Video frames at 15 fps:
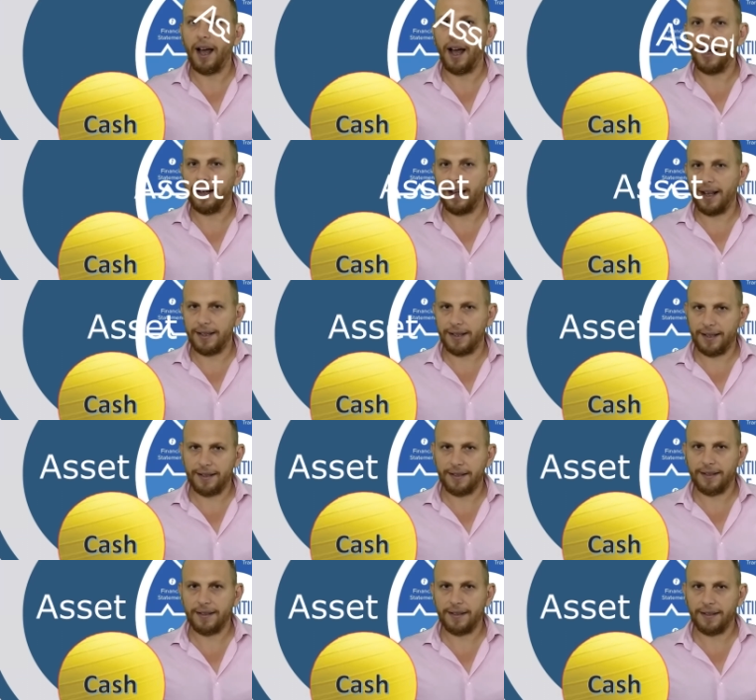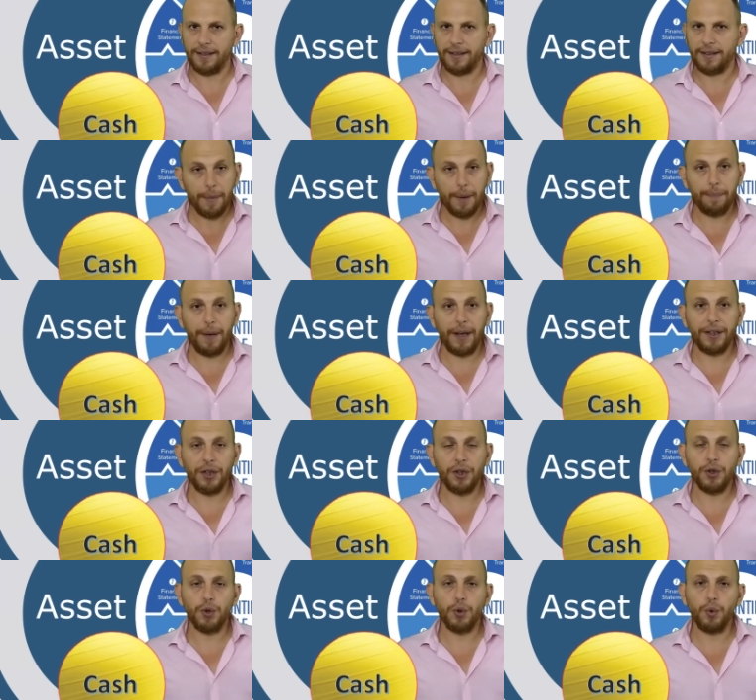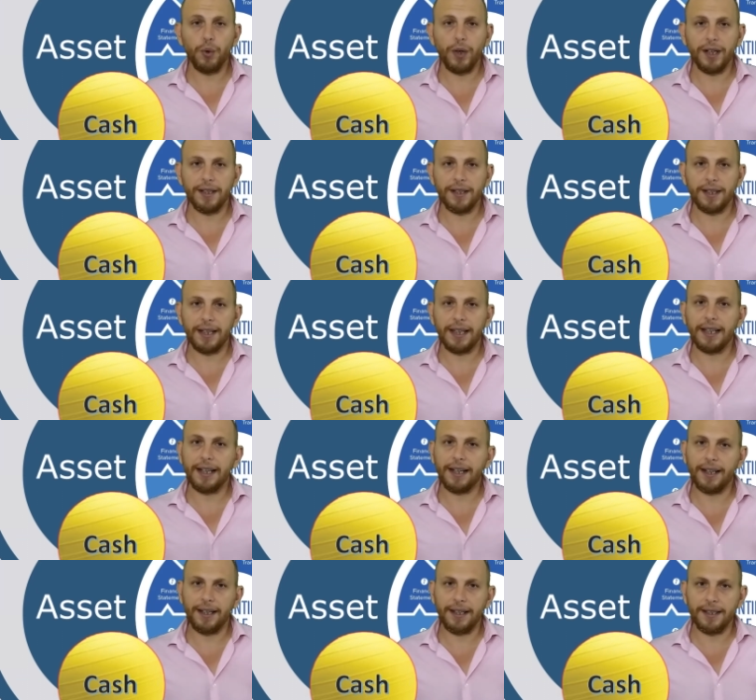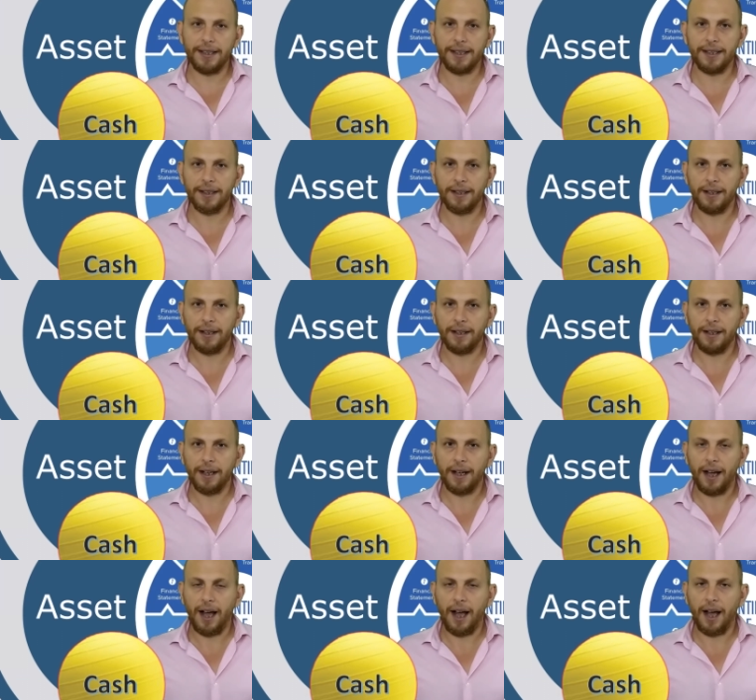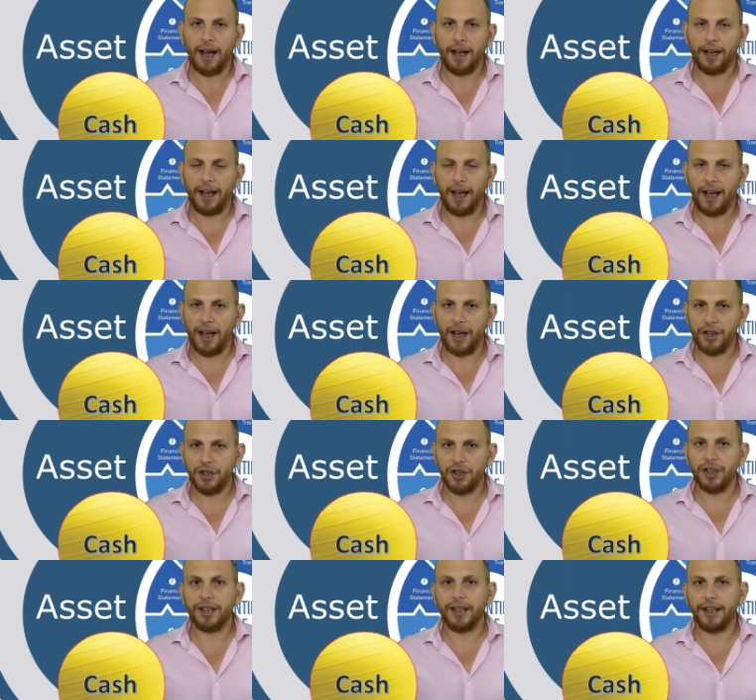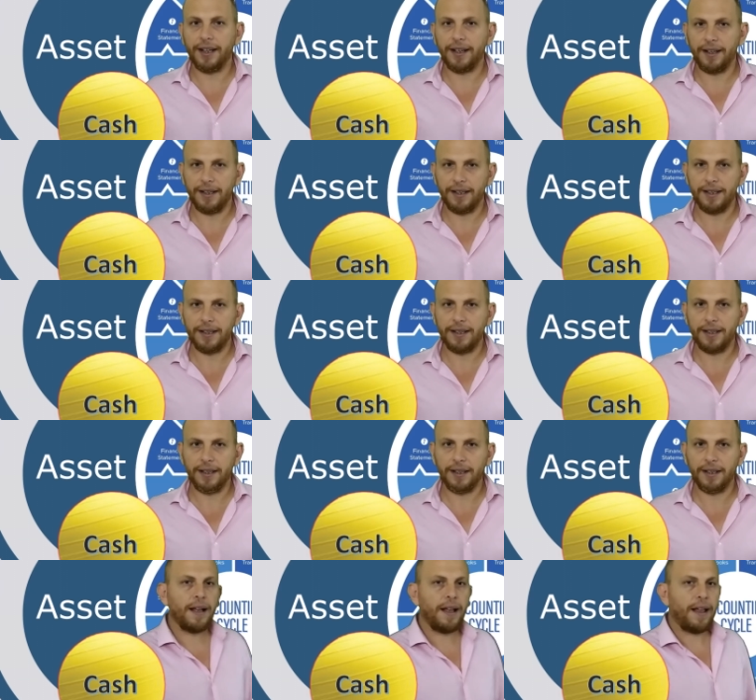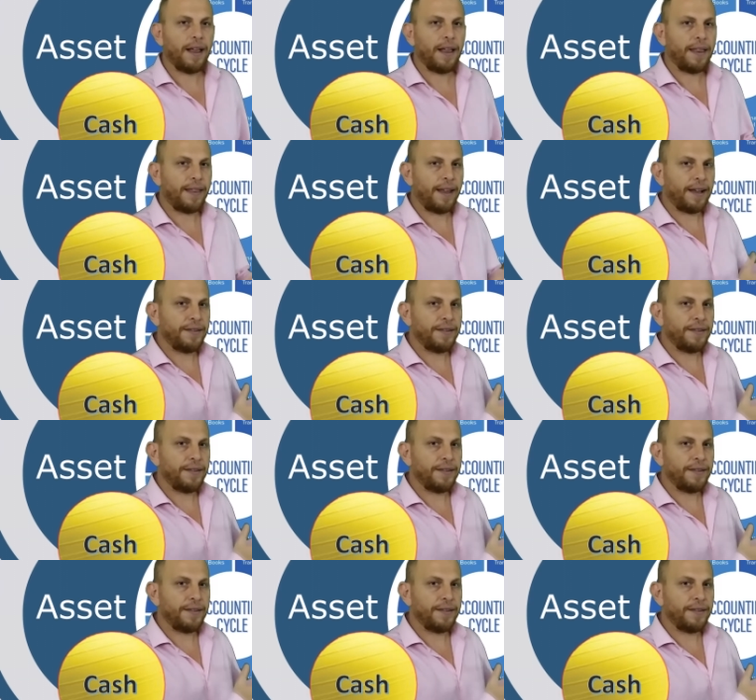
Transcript: an asset. Prepaid insurance increased. Cash decreased. The